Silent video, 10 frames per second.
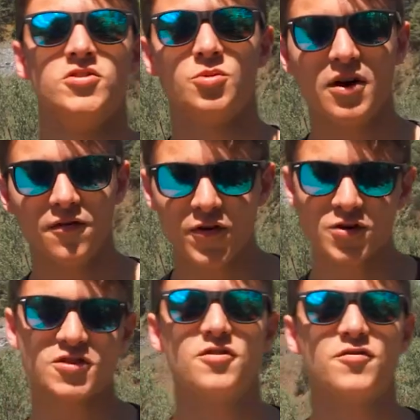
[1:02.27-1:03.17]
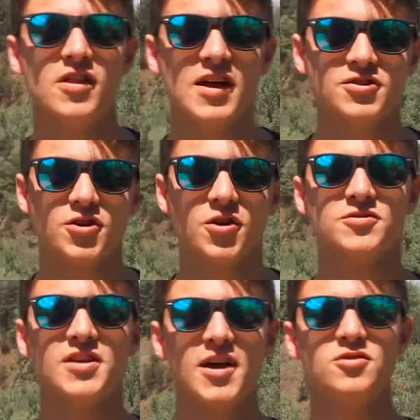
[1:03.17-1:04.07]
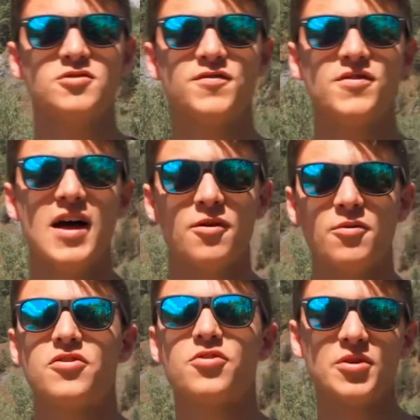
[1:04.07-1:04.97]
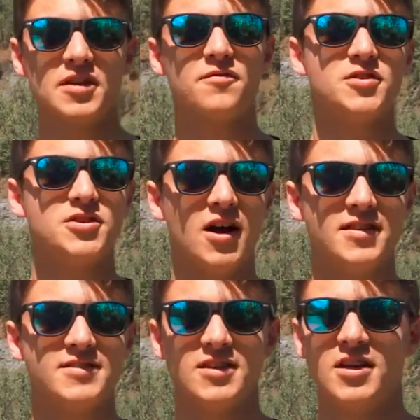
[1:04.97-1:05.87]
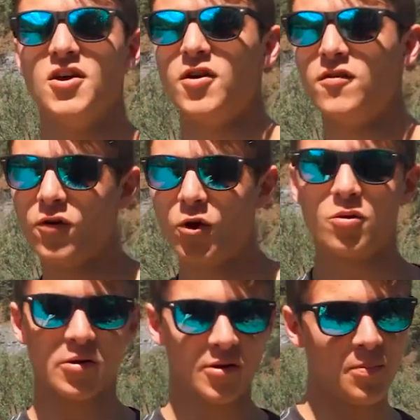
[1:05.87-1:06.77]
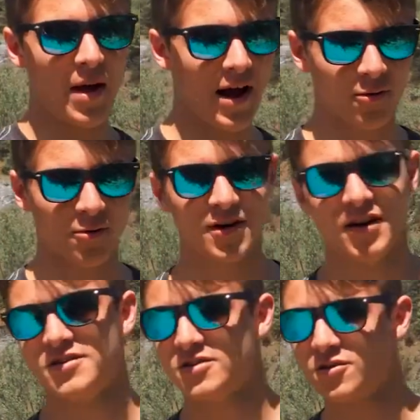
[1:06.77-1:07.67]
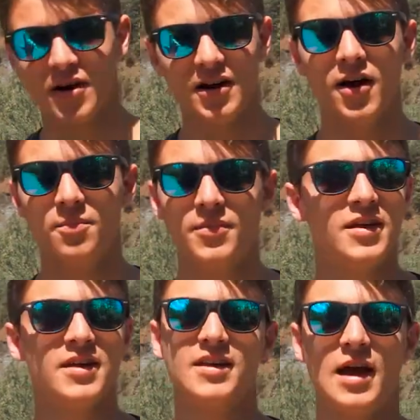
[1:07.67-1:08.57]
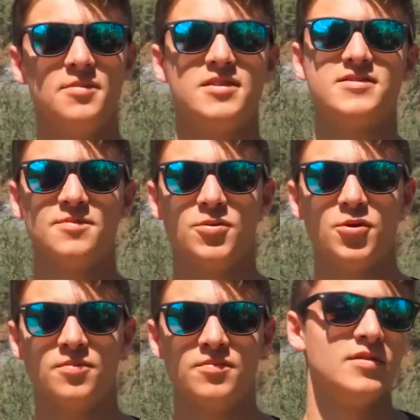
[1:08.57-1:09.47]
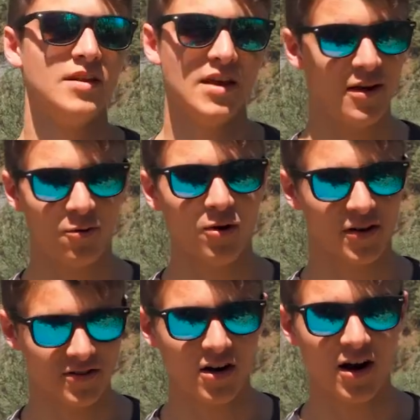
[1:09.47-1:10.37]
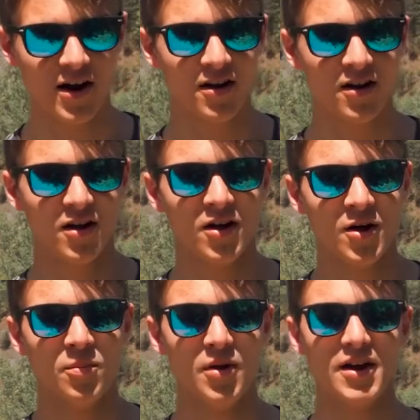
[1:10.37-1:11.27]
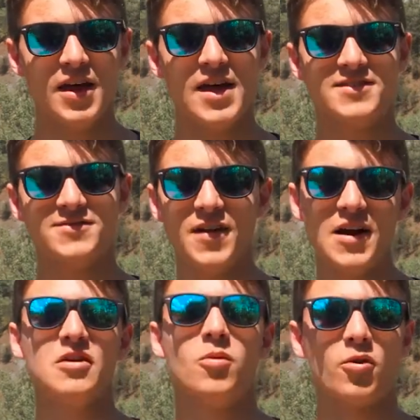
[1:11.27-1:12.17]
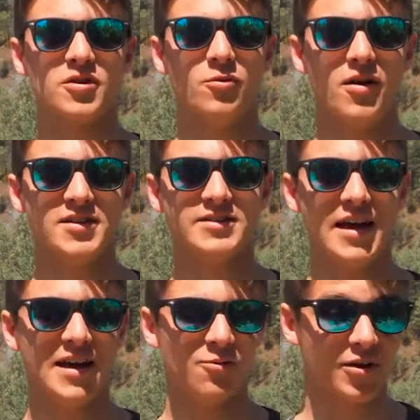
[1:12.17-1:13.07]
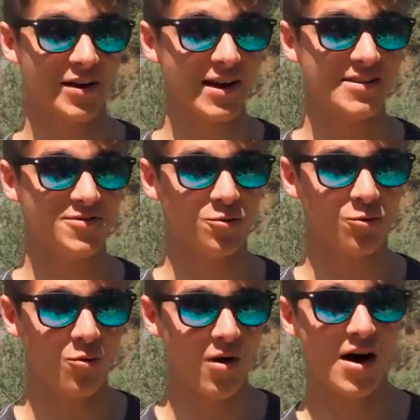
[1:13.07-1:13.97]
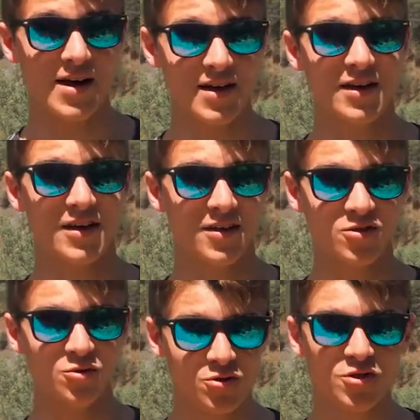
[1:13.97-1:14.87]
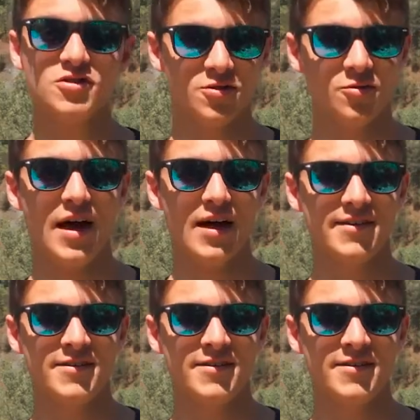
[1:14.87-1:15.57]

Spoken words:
So when I first started flying drones, I used to fly with 3 different shots: forward, backward, straight up. Kept it simple. It worked, all right? But it's very boring to watch, and we're gonna get into why you shouldn't do that.